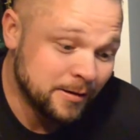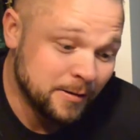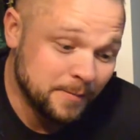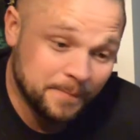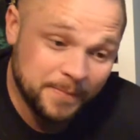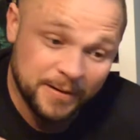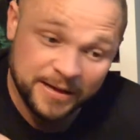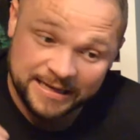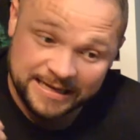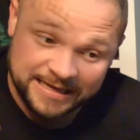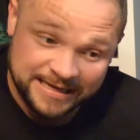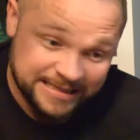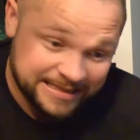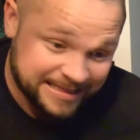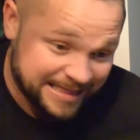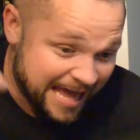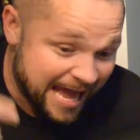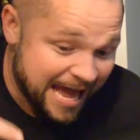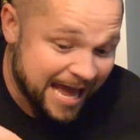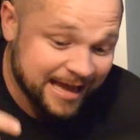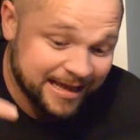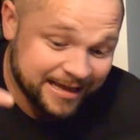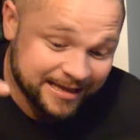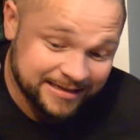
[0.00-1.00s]
But
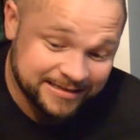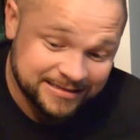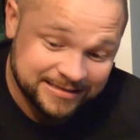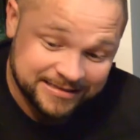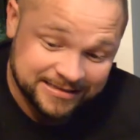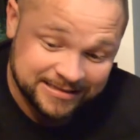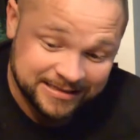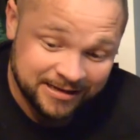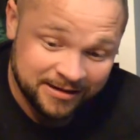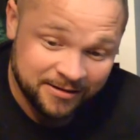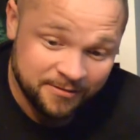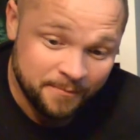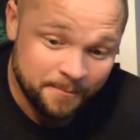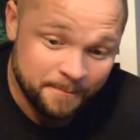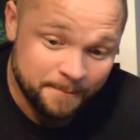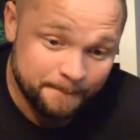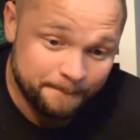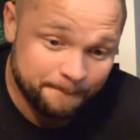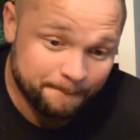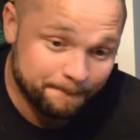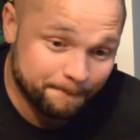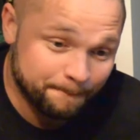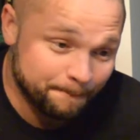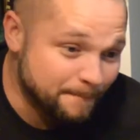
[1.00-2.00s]
that is
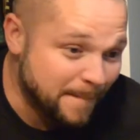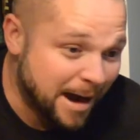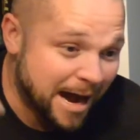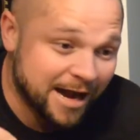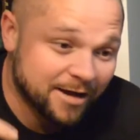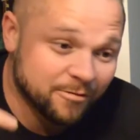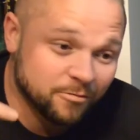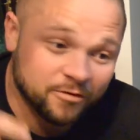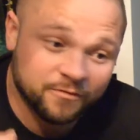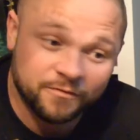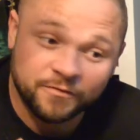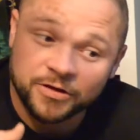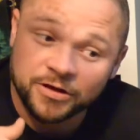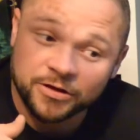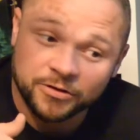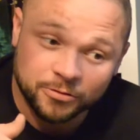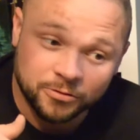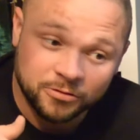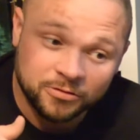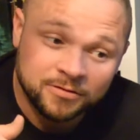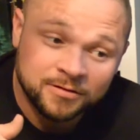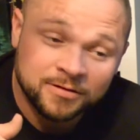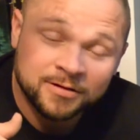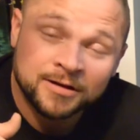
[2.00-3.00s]
my review